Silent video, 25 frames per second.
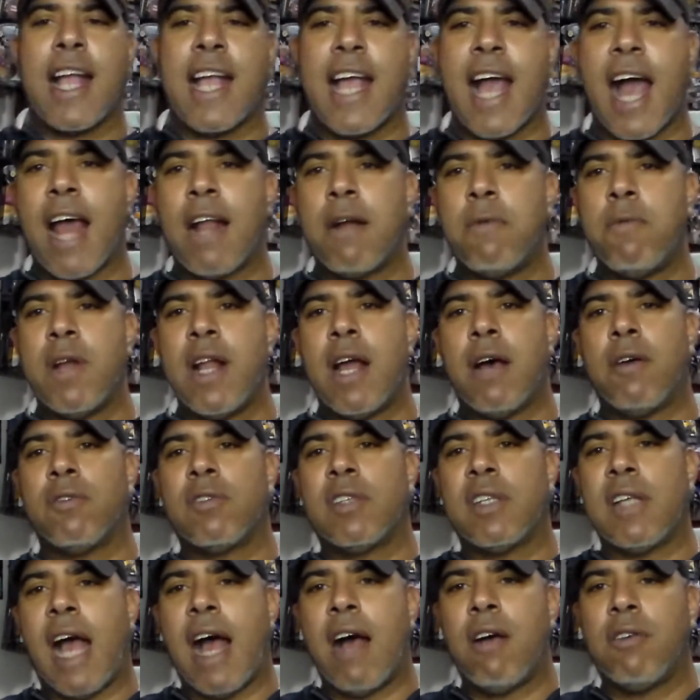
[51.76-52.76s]
I got them when I
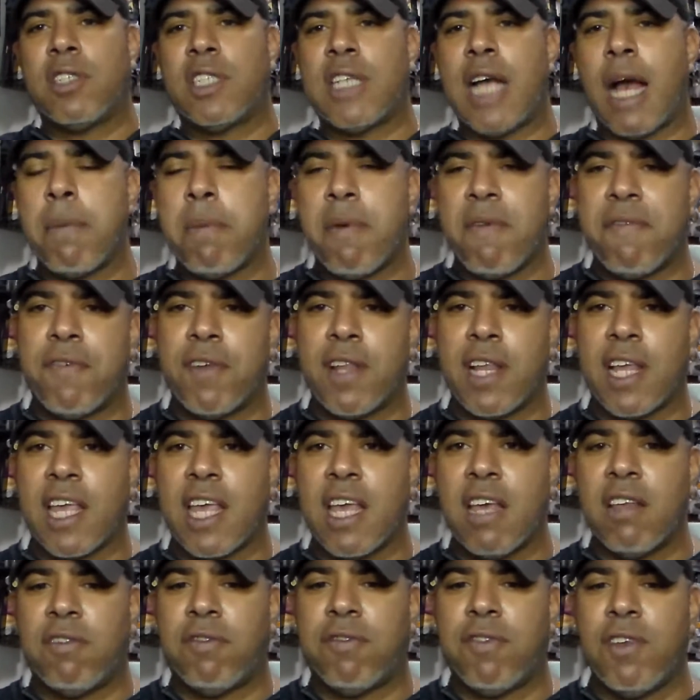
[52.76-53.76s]
was out shopping for the
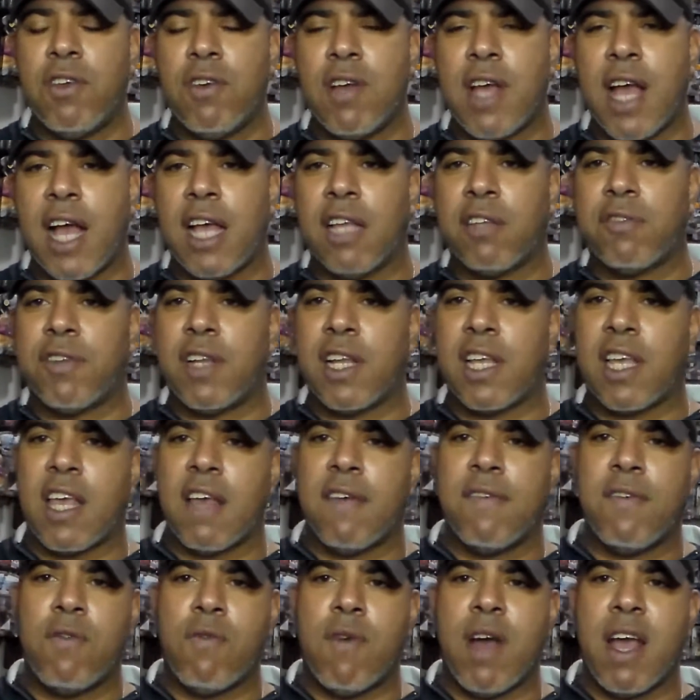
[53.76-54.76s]
gifts for you guys for the
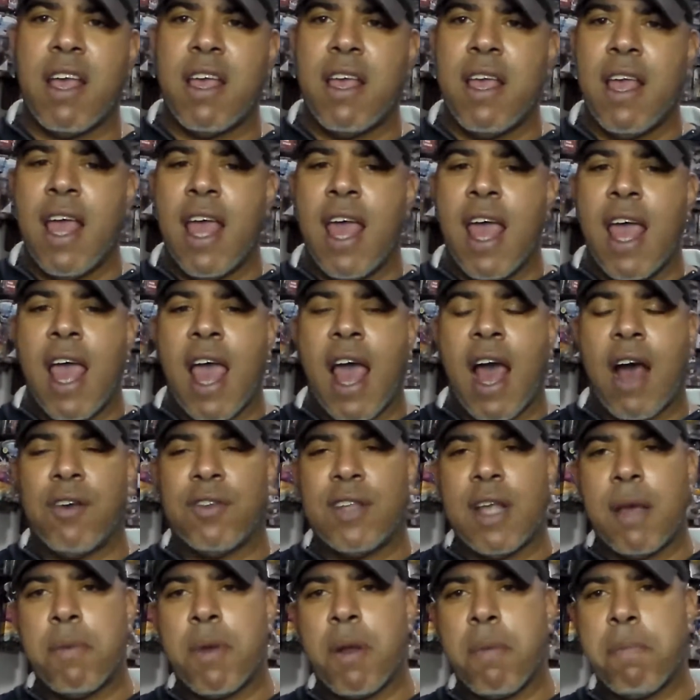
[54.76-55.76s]
giveaway. I
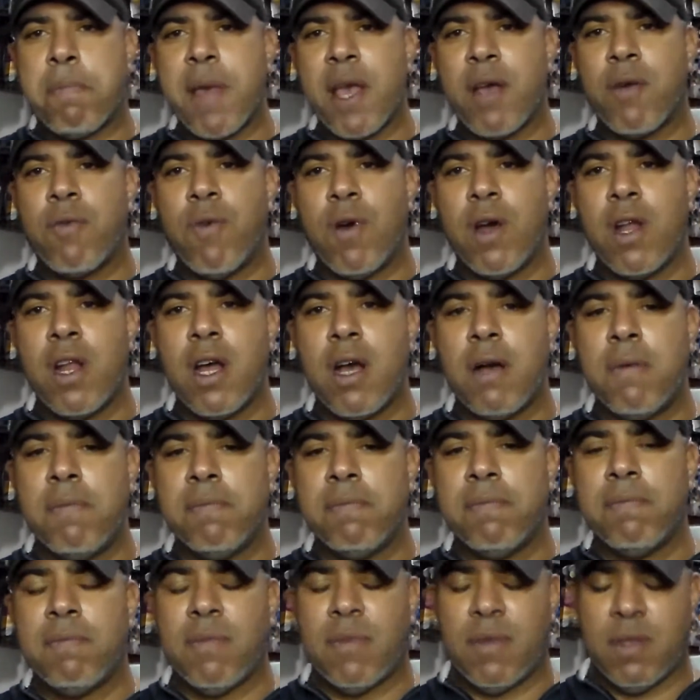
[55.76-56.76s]
was able to pick one
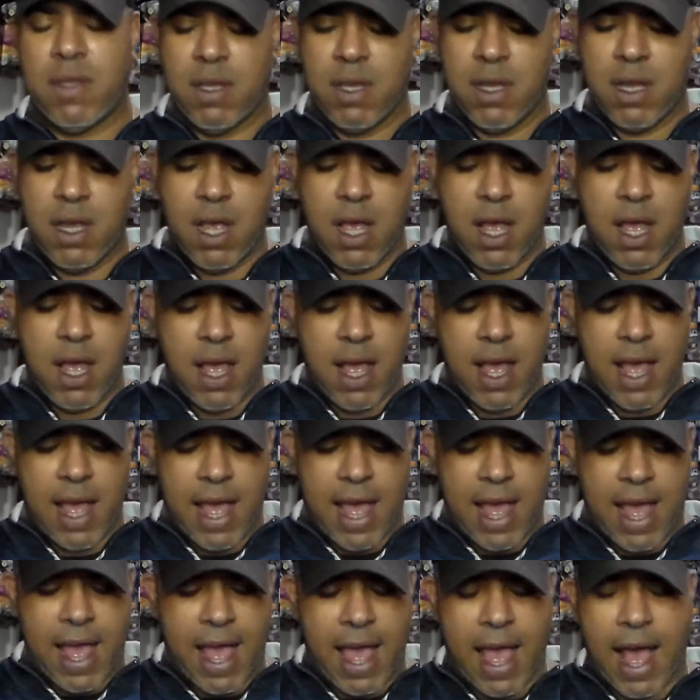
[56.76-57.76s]
up.
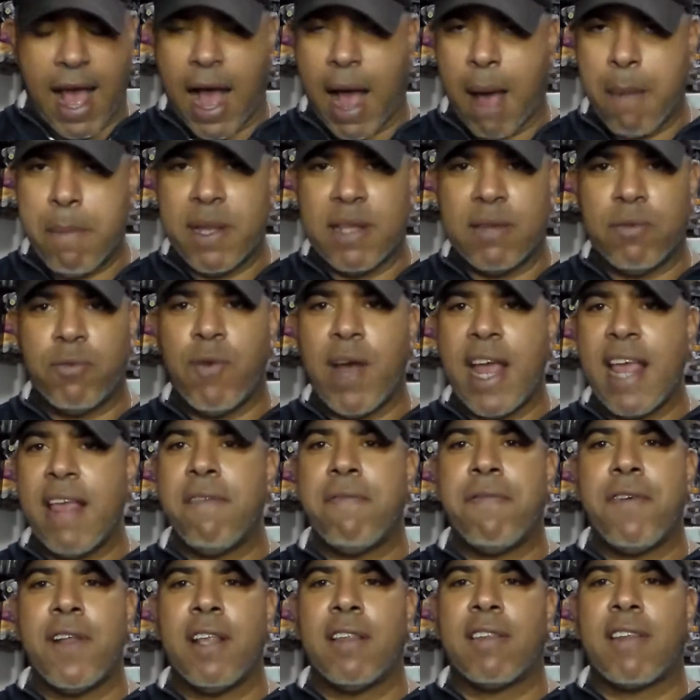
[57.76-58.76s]
I've been
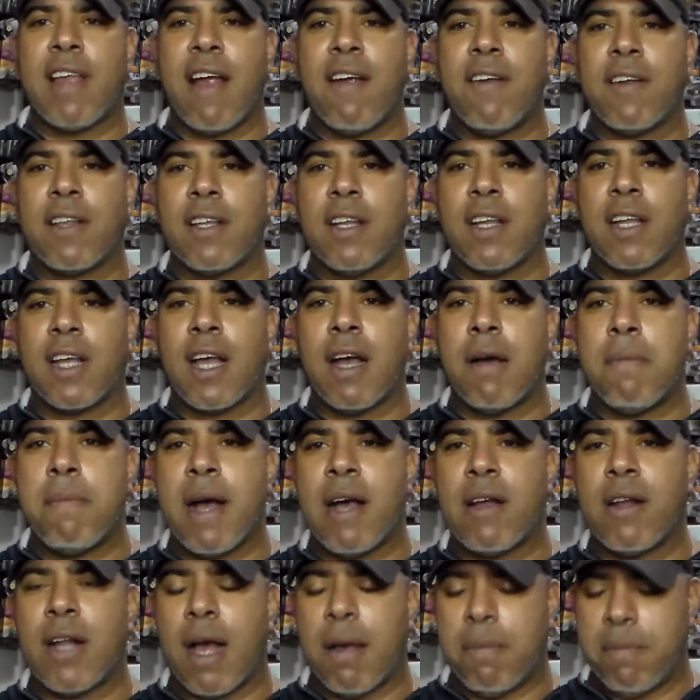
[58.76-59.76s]
waiting for this character to come
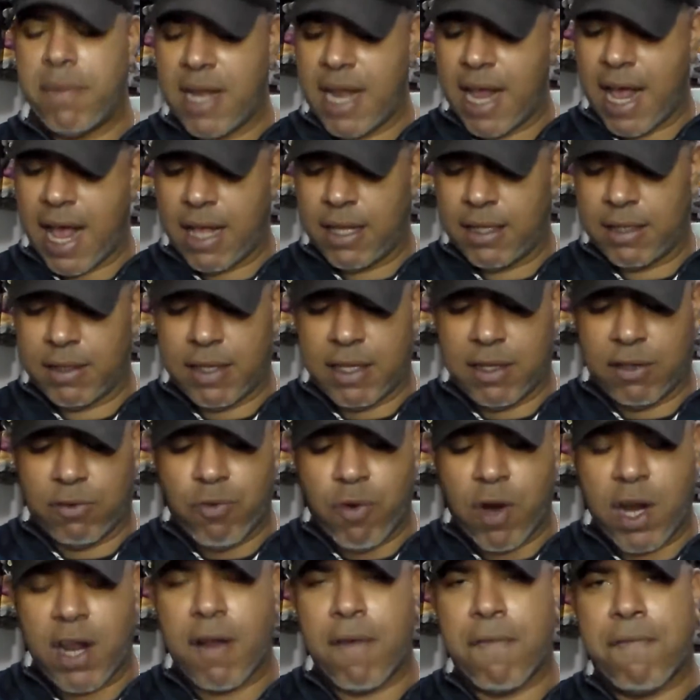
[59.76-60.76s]
out. This is
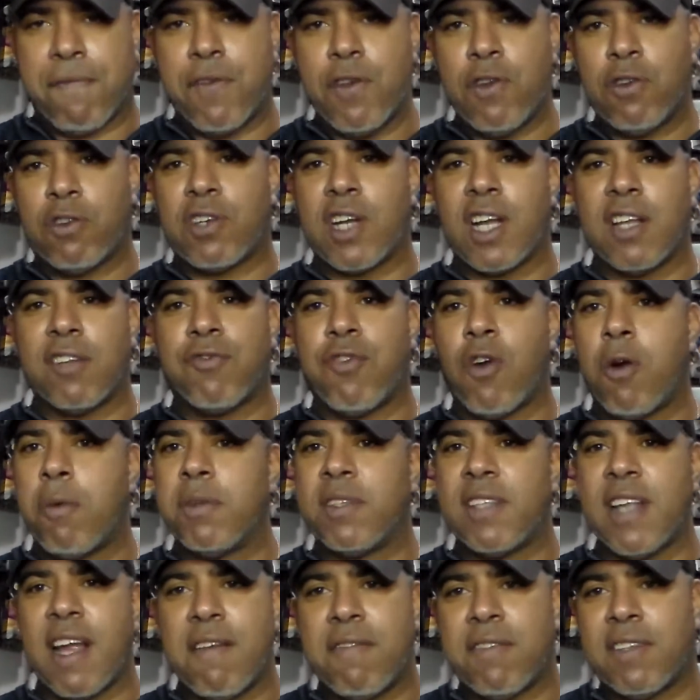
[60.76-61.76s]
one of the few
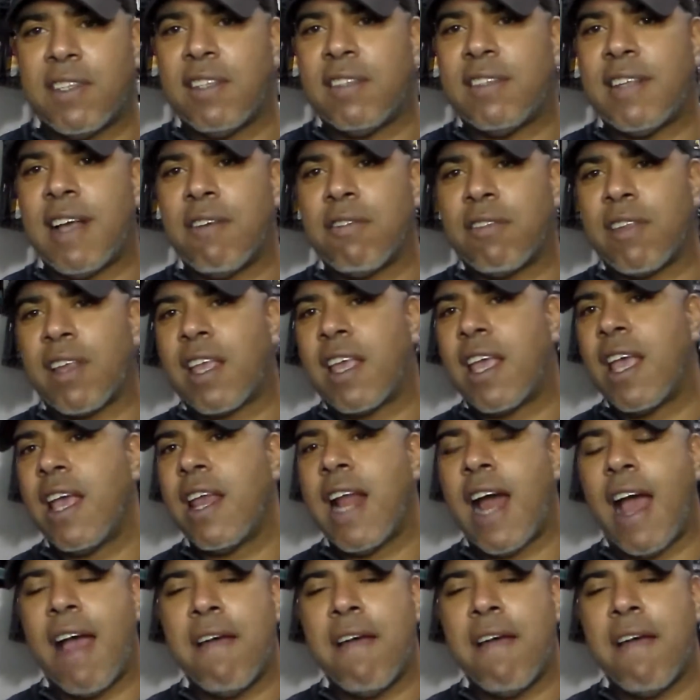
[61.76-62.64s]
Transformers ever since I was a kid.